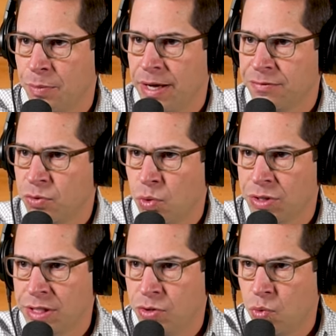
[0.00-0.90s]
May of
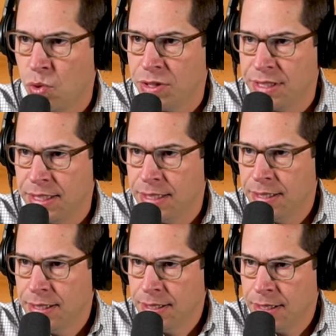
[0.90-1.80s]
2020?
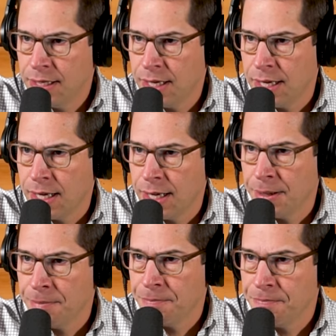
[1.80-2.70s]

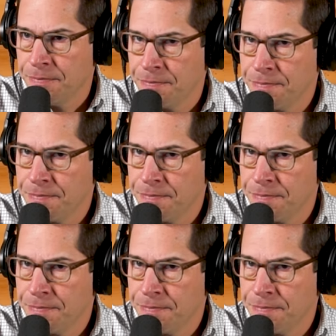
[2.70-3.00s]
Um,